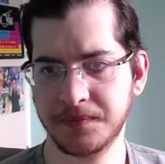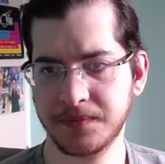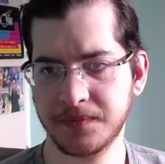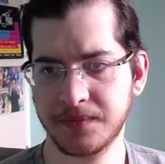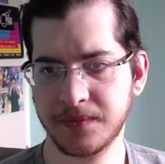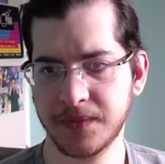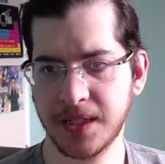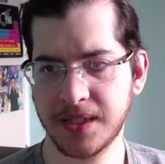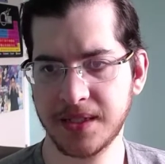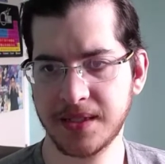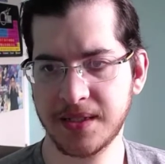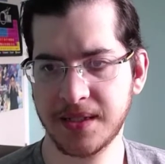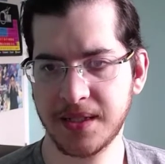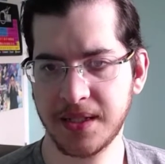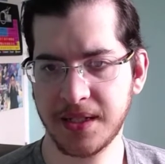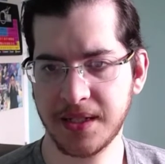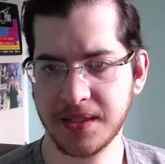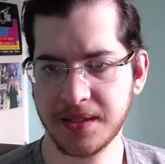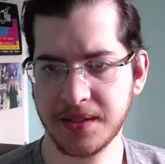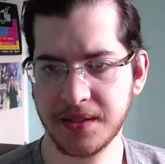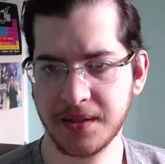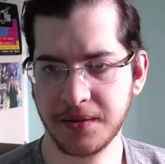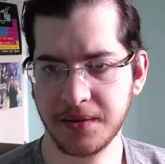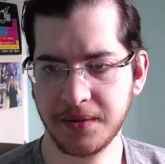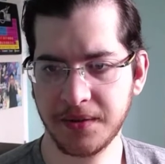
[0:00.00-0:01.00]
Let's see,
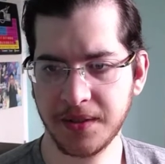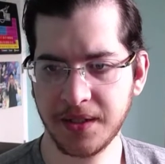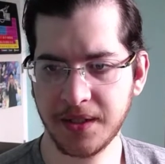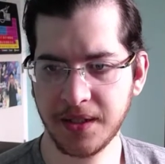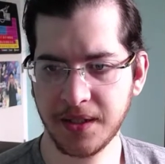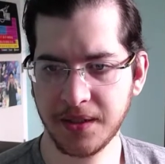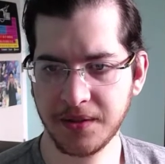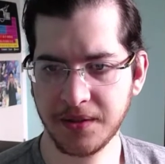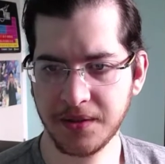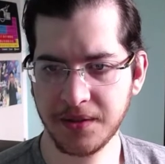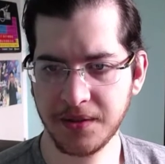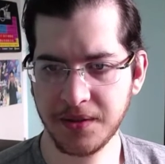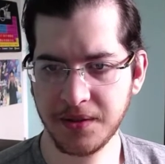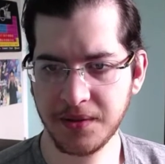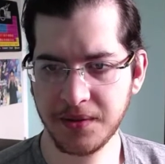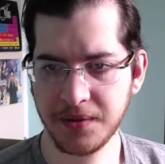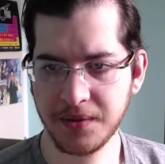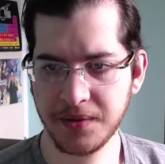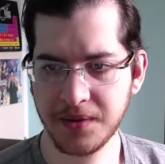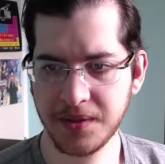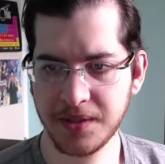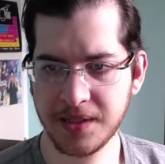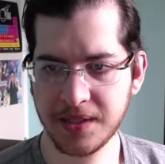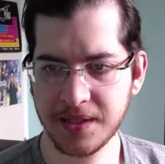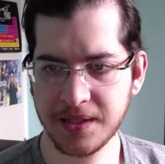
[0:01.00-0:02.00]
so in other
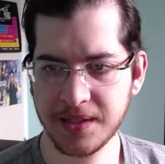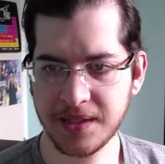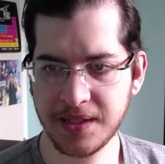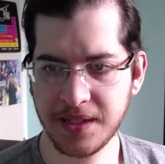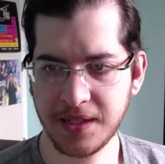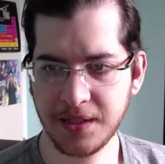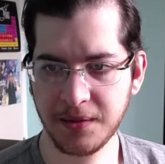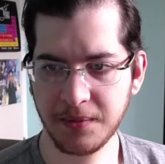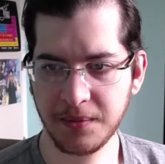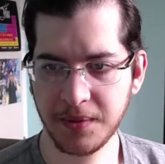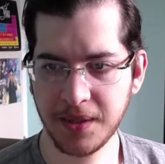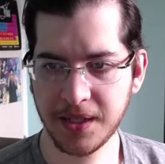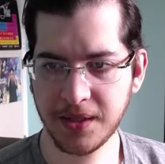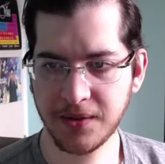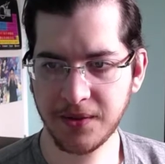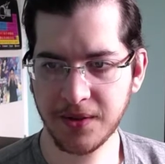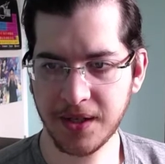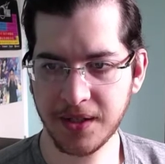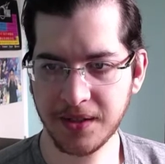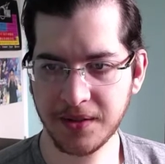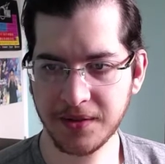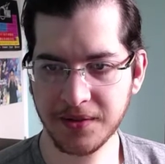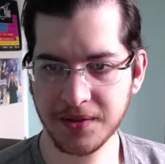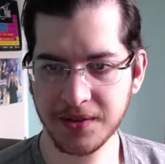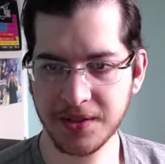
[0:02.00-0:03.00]
news, Xenoblade
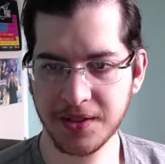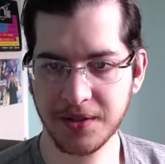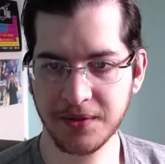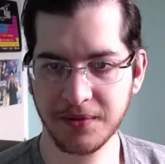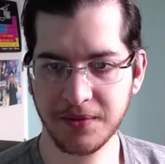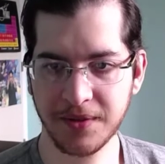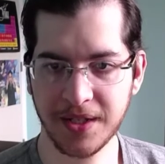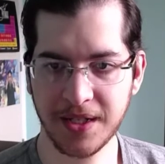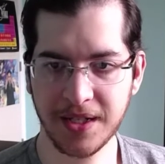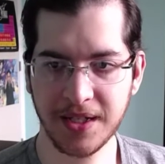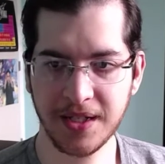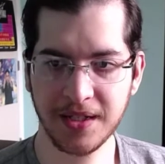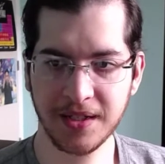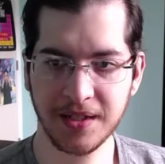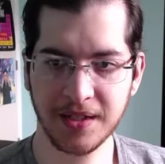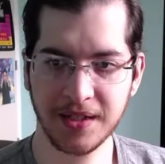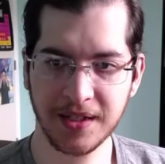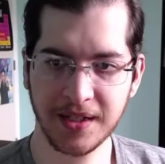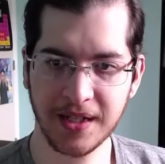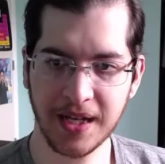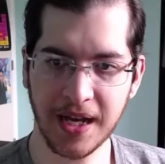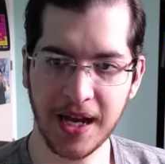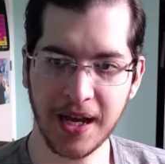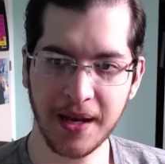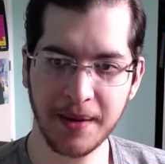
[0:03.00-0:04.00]
Chronicles 3
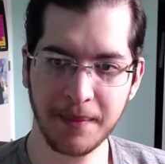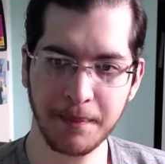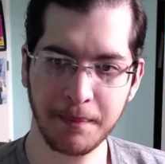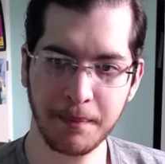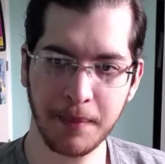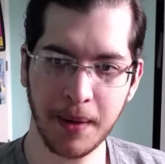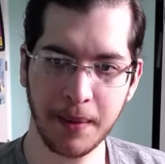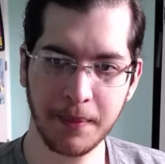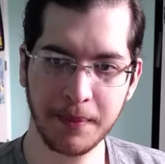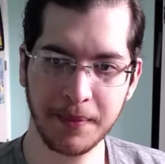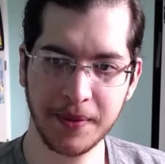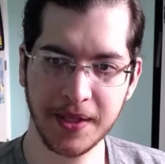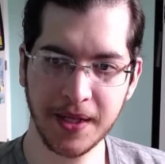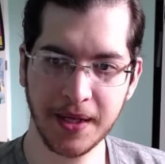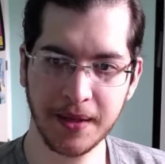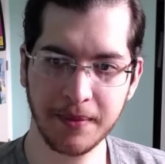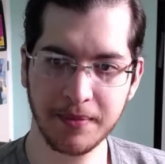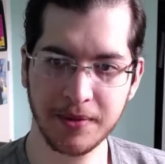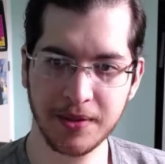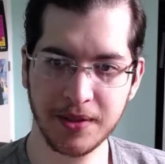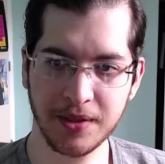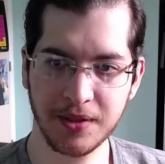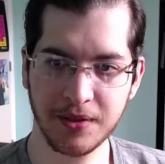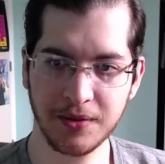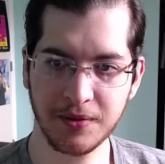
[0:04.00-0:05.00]
got bumped
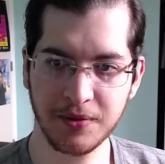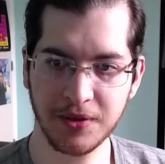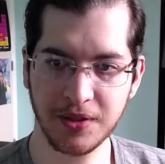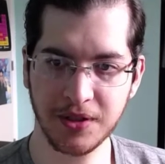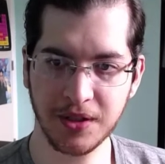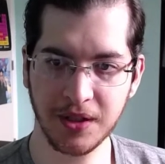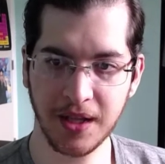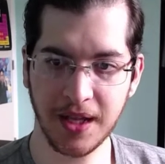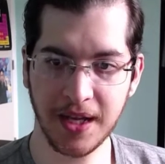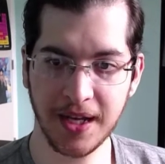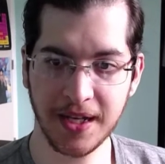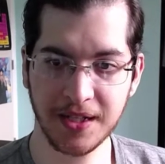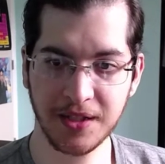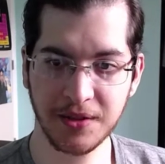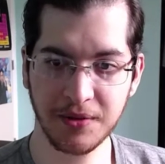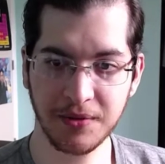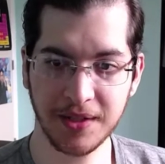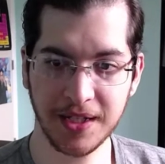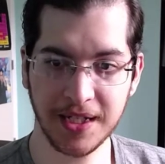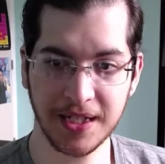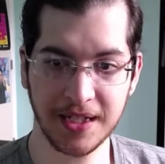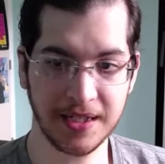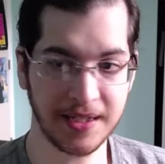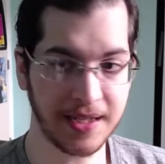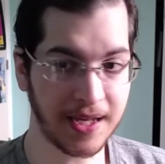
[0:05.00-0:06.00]
up to July
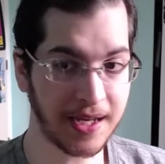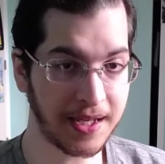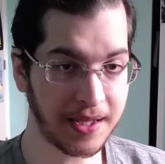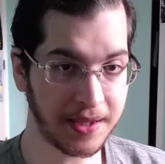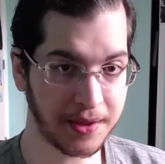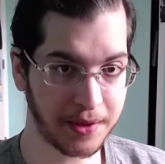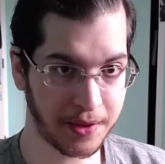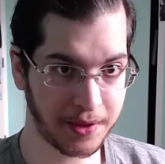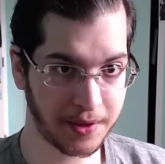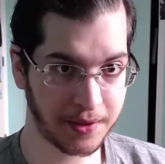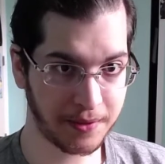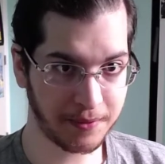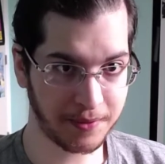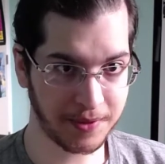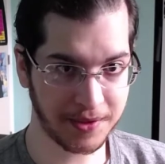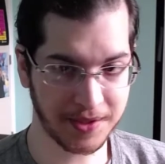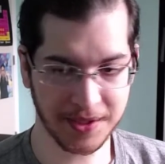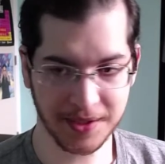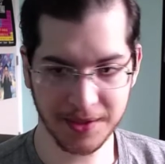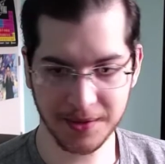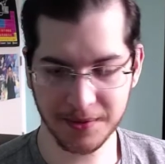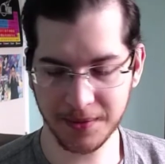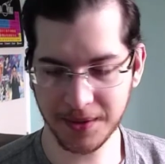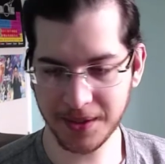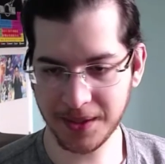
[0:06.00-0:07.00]
29th, which
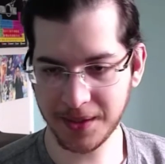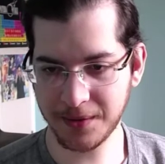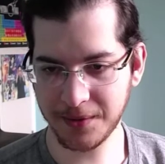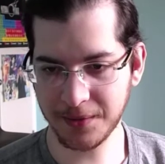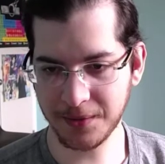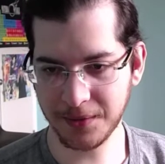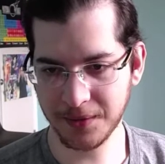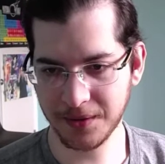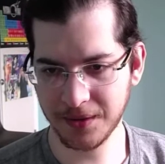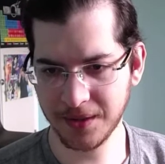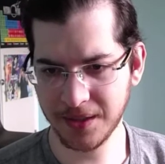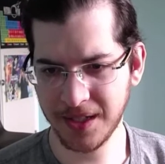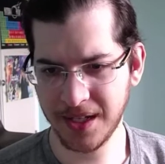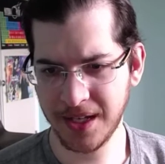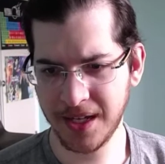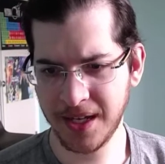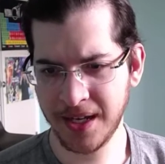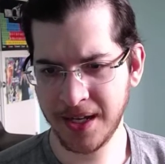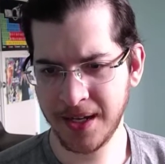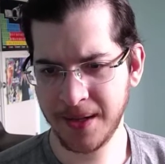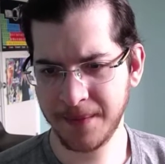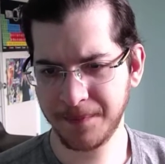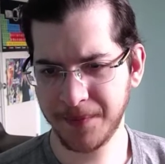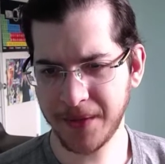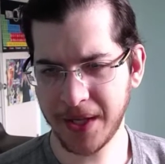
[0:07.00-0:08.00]
is really cool.
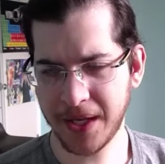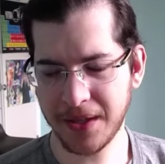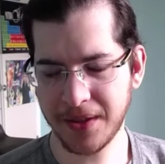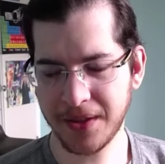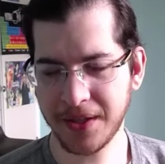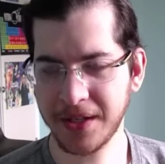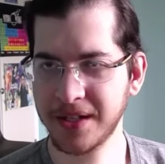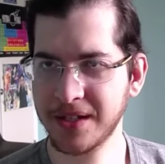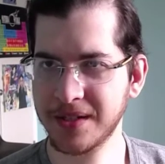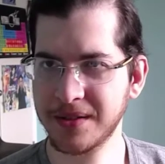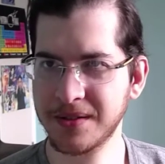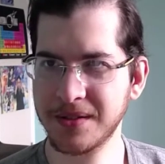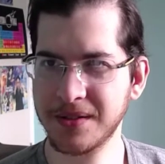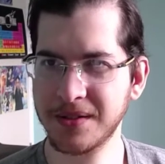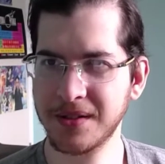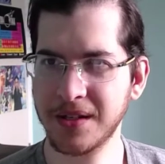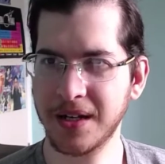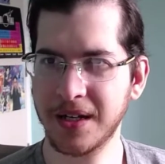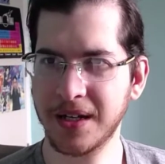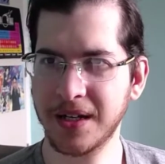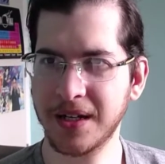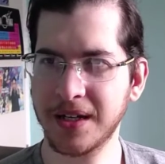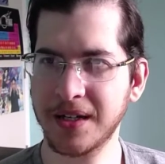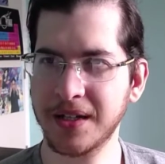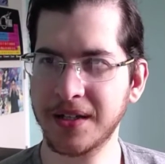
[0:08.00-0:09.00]
I think
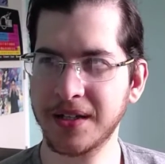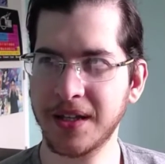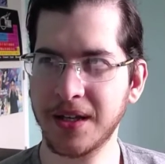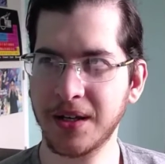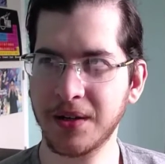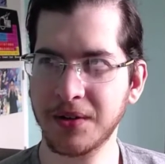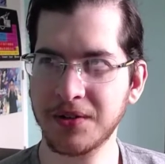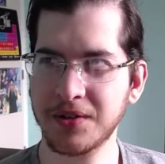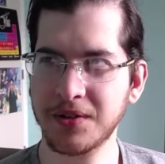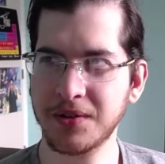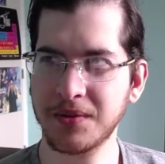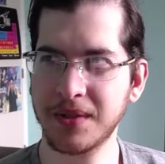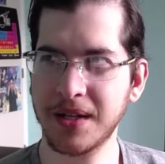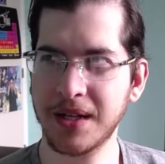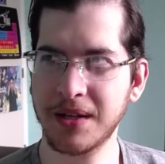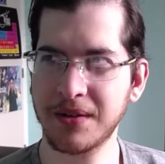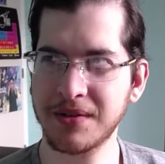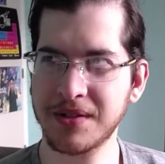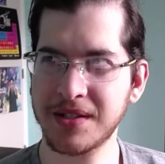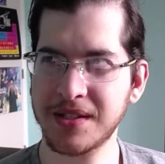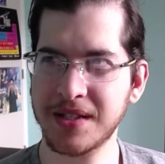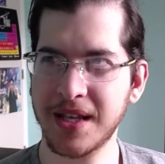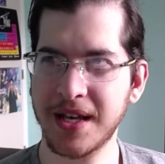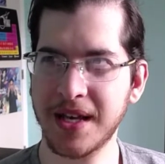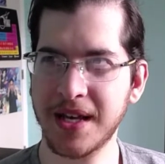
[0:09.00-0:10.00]
they also
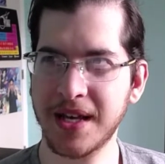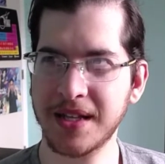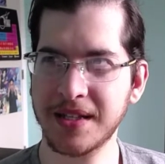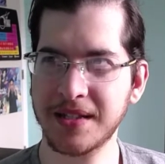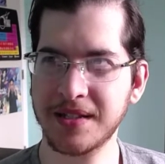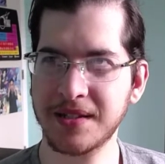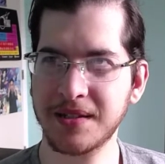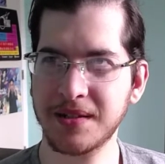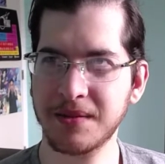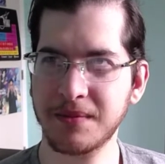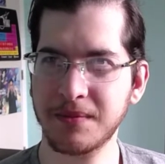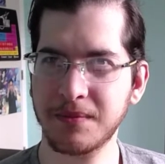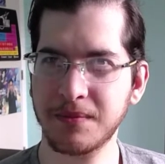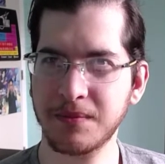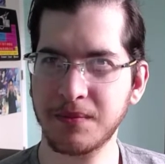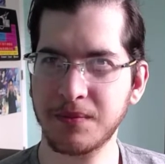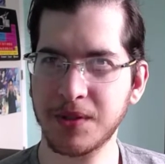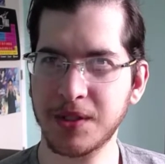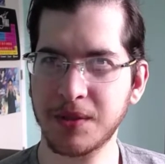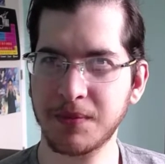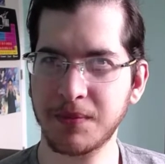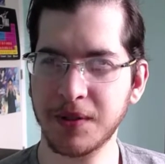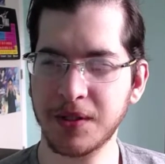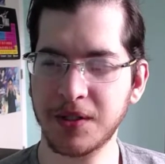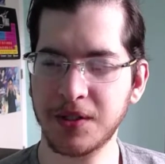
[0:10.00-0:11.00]
announced that
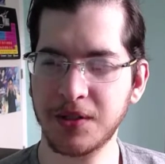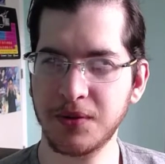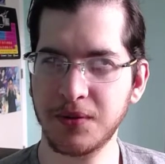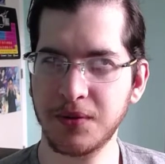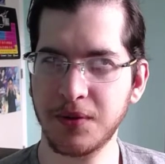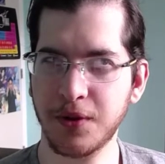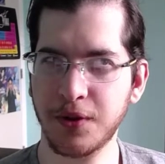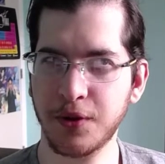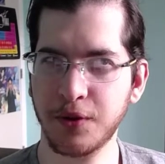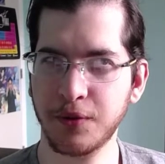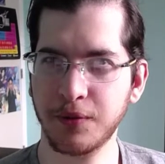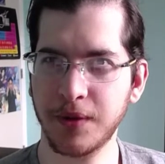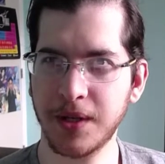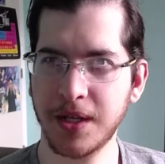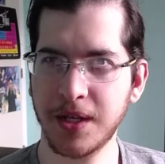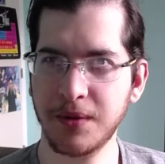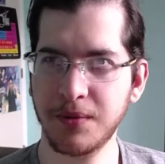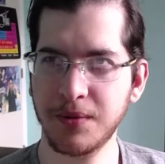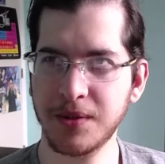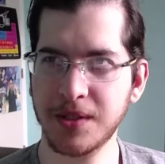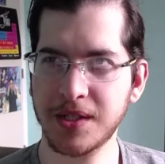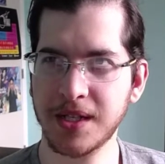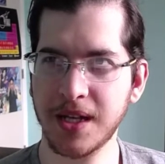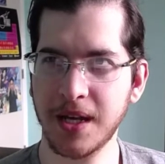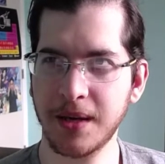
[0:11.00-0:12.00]
Splatoon 3
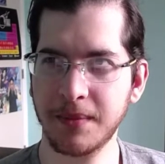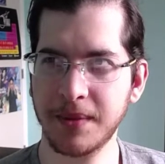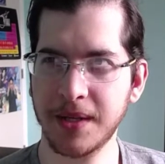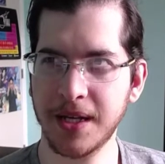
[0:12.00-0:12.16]
was coming